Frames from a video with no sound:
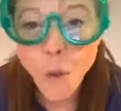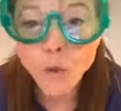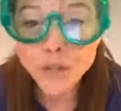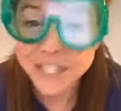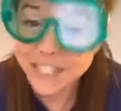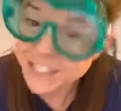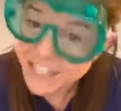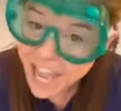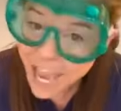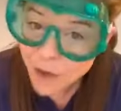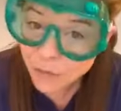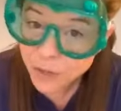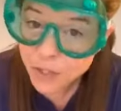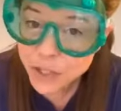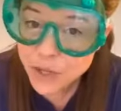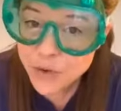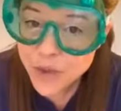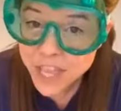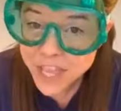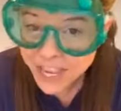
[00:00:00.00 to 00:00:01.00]
Today we're
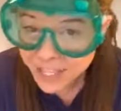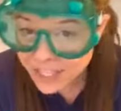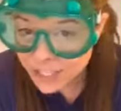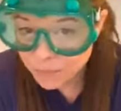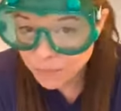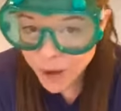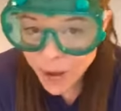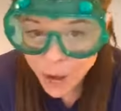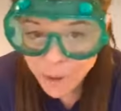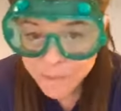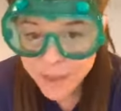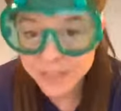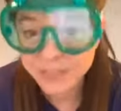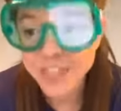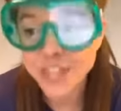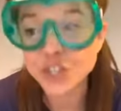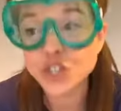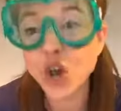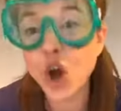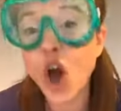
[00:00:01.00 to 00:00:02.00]
doing an experiment
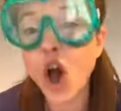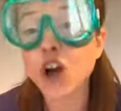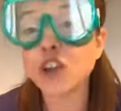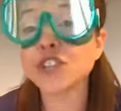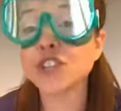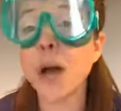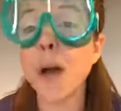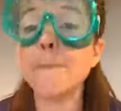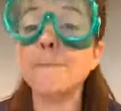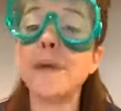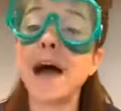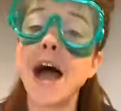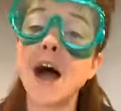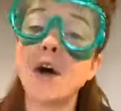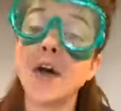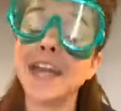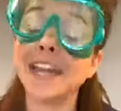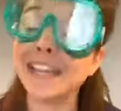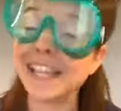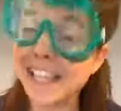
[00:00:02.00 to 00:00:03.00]
that talks
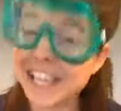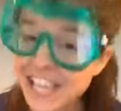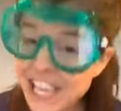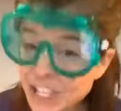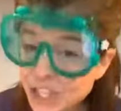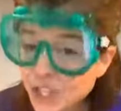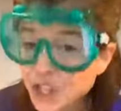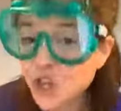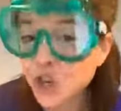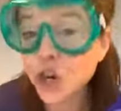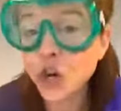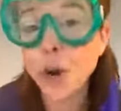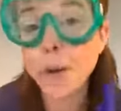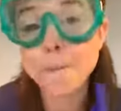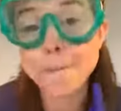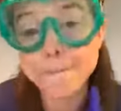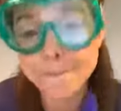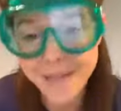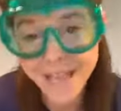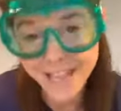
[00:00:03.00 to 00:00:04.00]
about an Easter
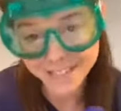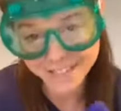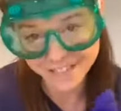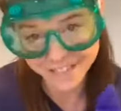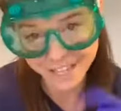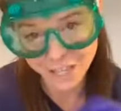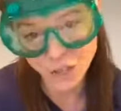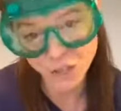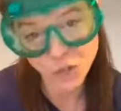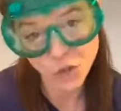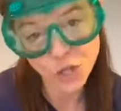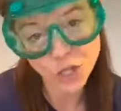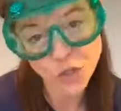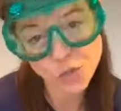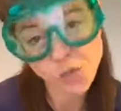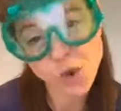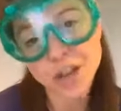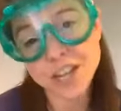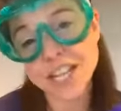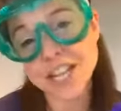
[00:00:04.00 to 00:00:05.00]
message. So this
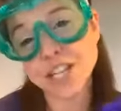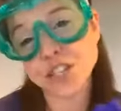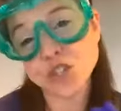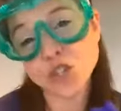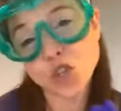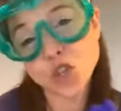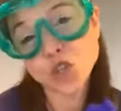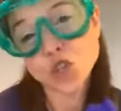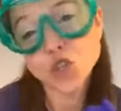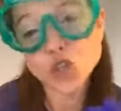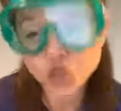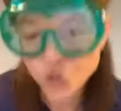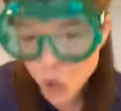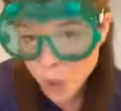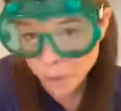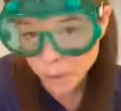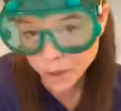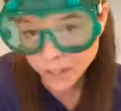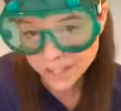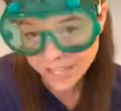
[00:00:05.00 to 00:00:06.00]
one is
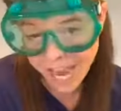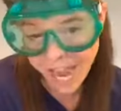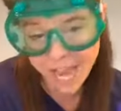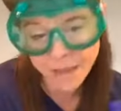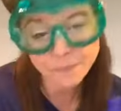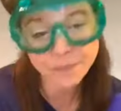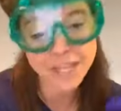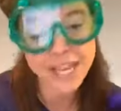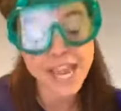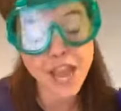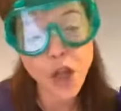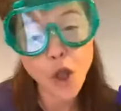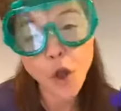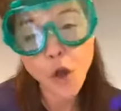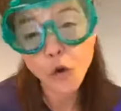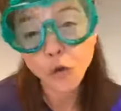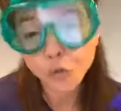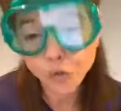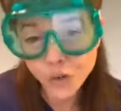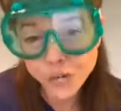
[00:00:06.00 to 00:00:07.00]
super timely,
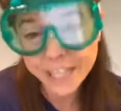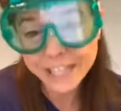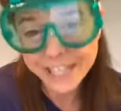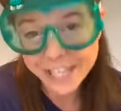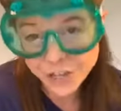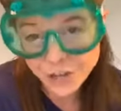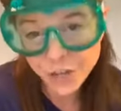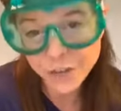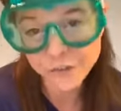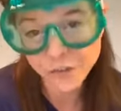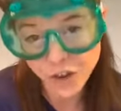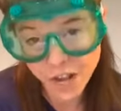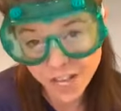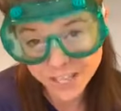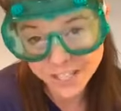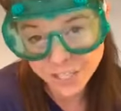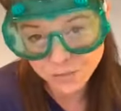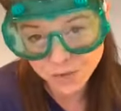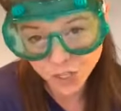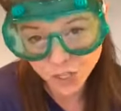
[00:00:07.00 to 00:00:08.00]
really good for
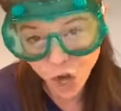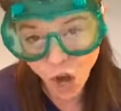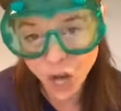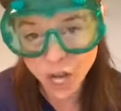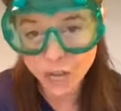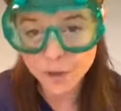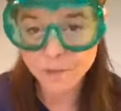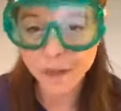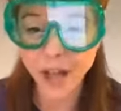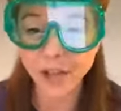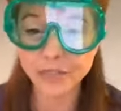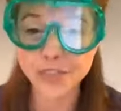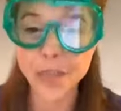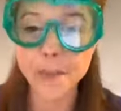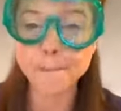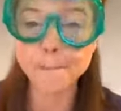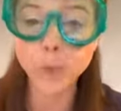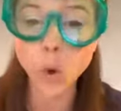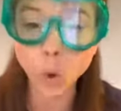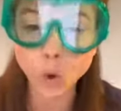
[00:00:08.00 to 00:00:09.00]
us to be talking about the
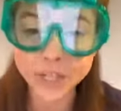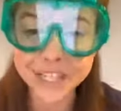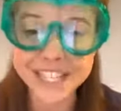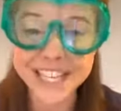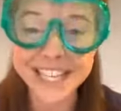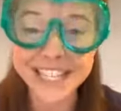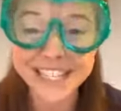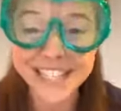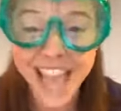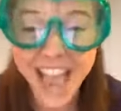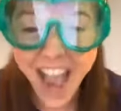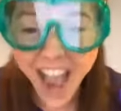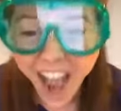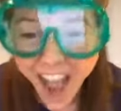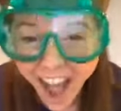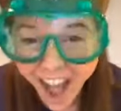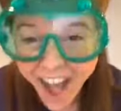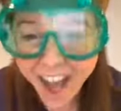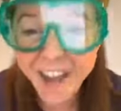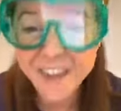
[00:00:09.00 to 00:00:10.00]
importance
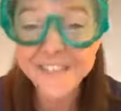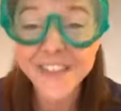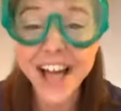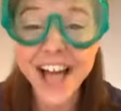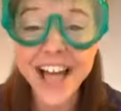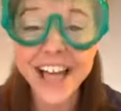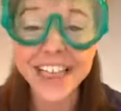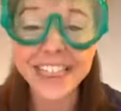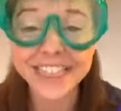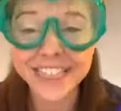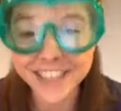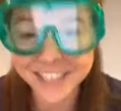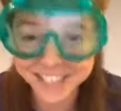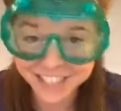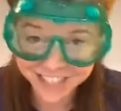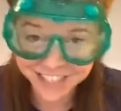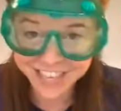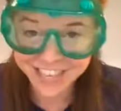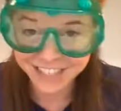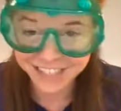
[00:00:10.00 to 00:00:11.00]
of the
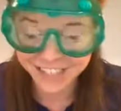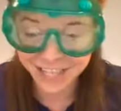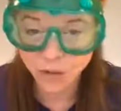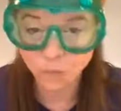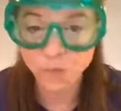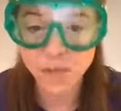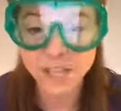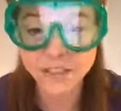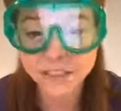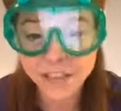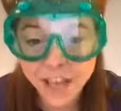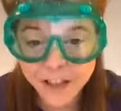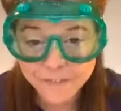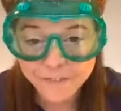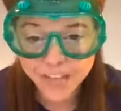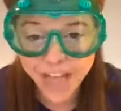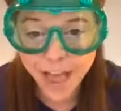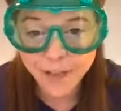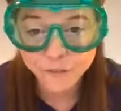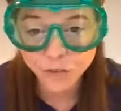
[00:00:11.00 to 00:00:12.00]
season, and we
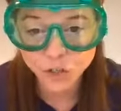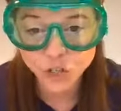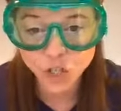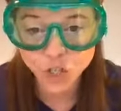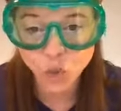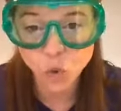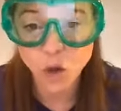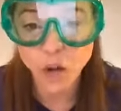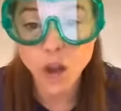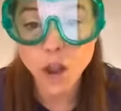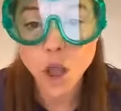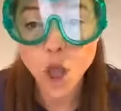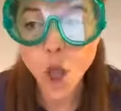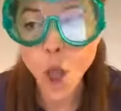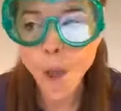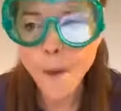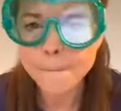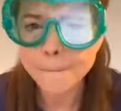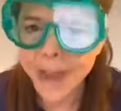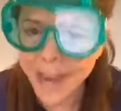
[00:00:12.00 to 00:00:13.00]
love that for sure.
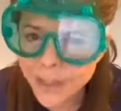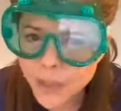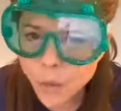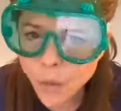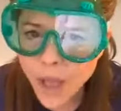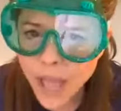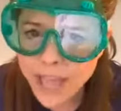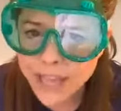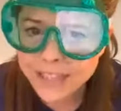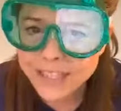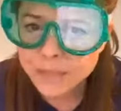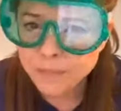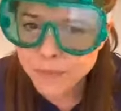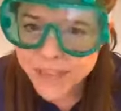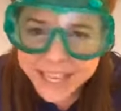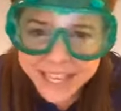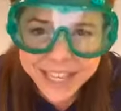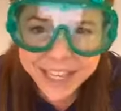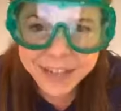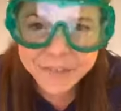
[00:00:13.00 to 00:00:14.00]
By the way,
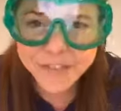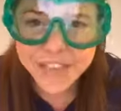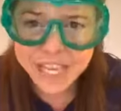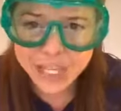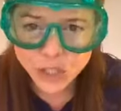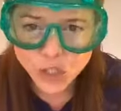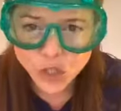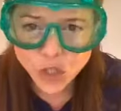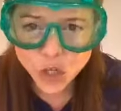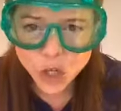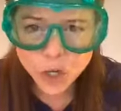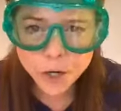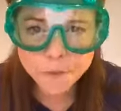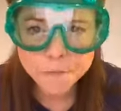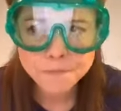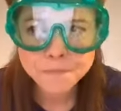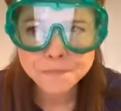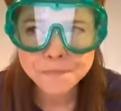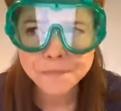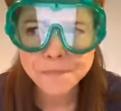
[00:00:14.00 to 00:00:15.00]
speaking of
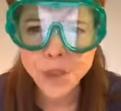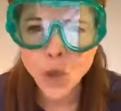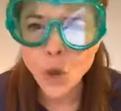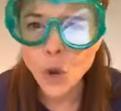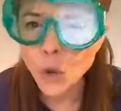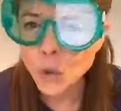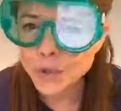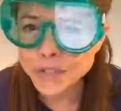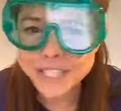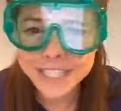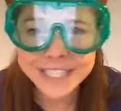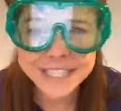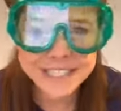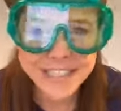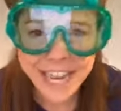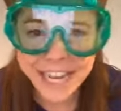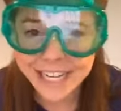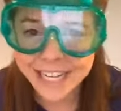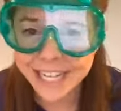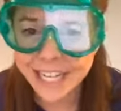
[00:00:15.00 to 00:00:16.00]
Easter, who's
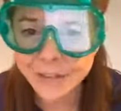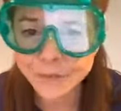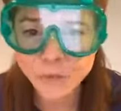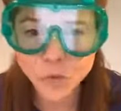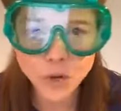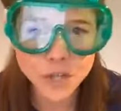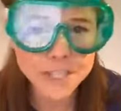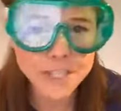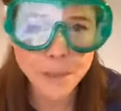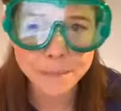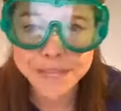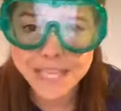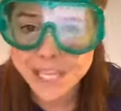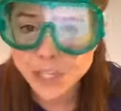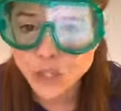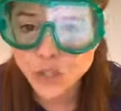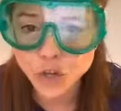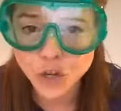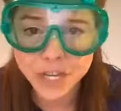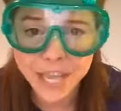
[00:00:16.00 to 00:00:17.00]
excited for some
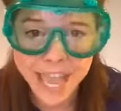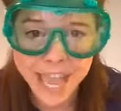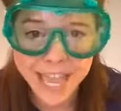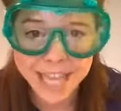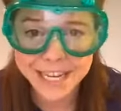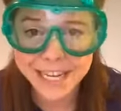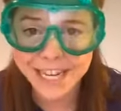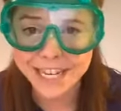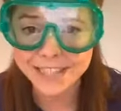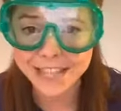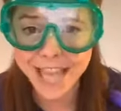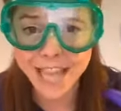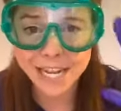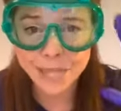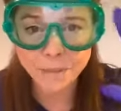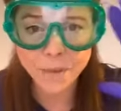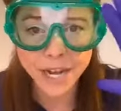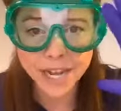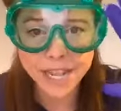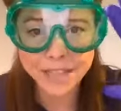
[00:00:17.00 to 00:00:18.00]
Easter candy? Does
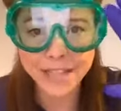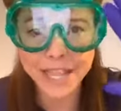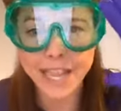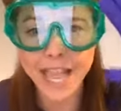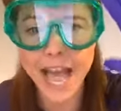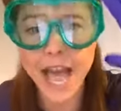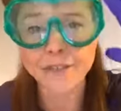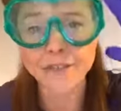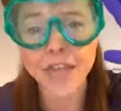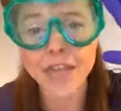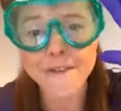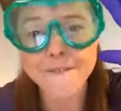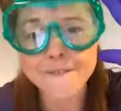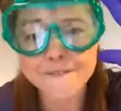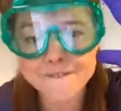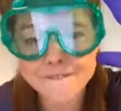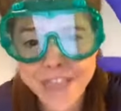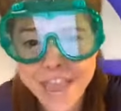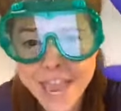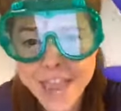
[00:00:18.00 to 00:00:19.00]
anybody have a
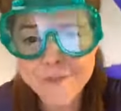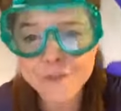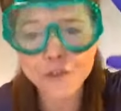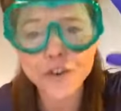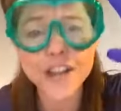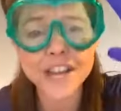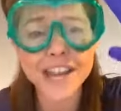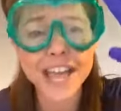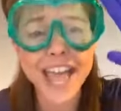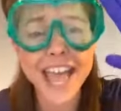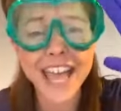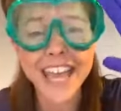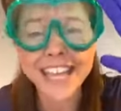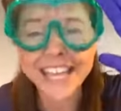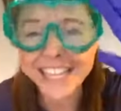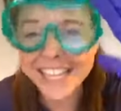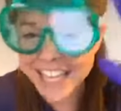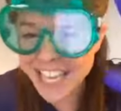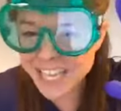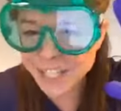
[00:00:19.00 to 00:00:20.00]
favorite
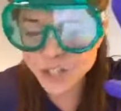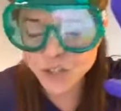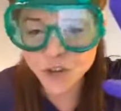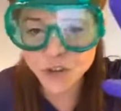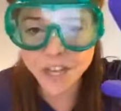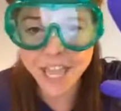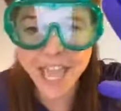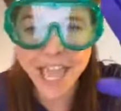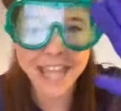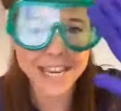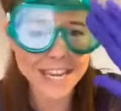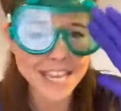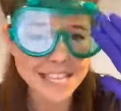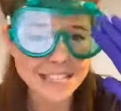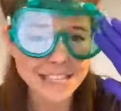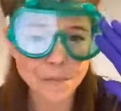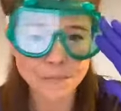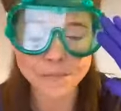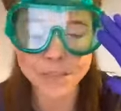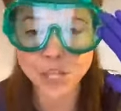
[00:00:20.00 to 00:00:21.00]
Easter candy,
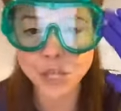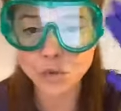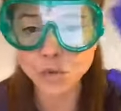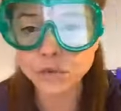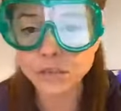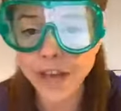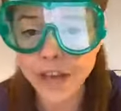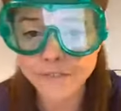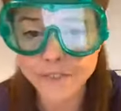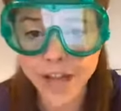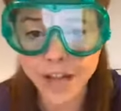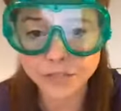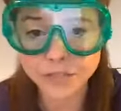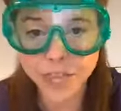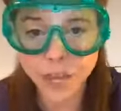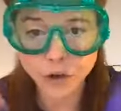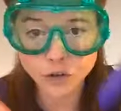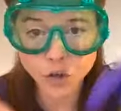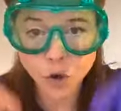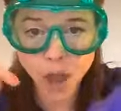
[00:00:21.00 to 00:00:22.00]
something you love out
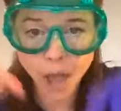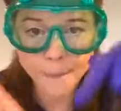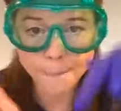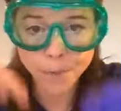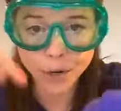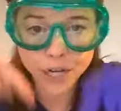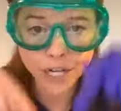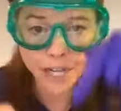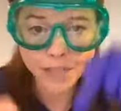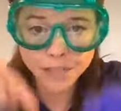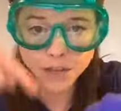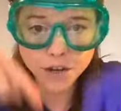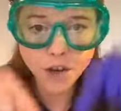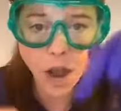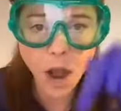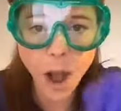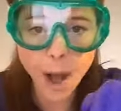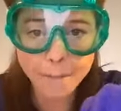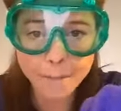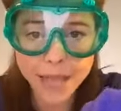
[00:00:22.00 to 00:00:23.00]
there? Go ahead, put it in the
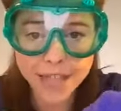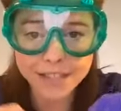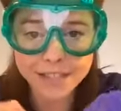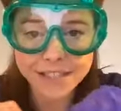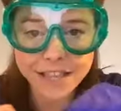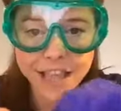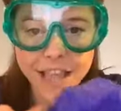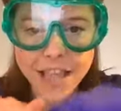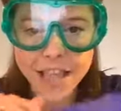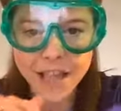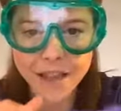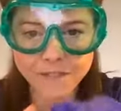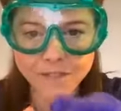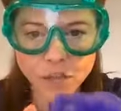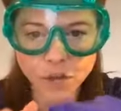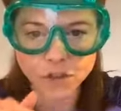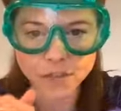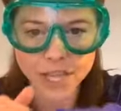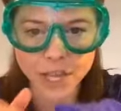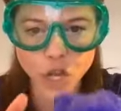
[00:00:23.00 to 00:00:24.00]
comments if
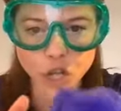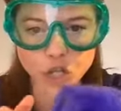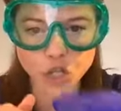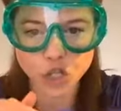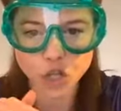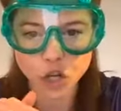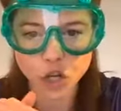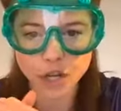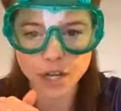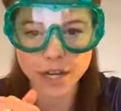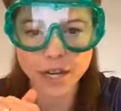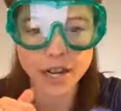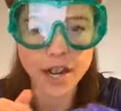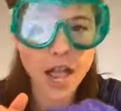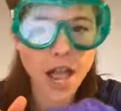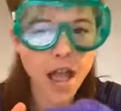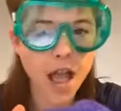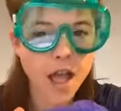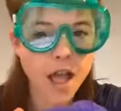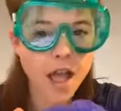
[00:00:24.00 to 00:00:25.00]
there's a
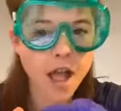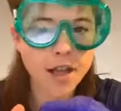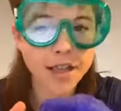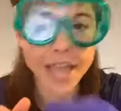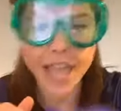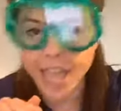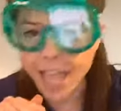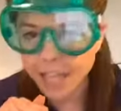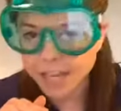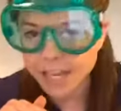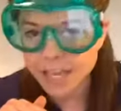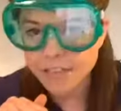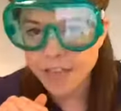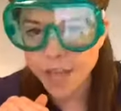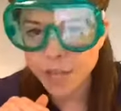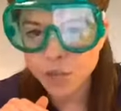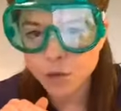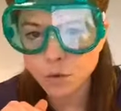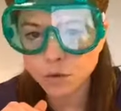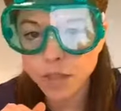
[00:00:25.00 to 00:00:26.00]
certain candy
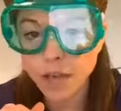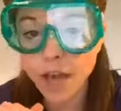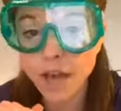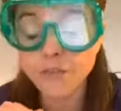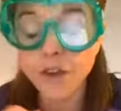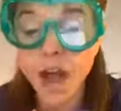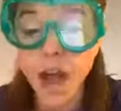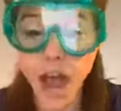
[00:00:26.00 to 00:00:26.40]
that you love.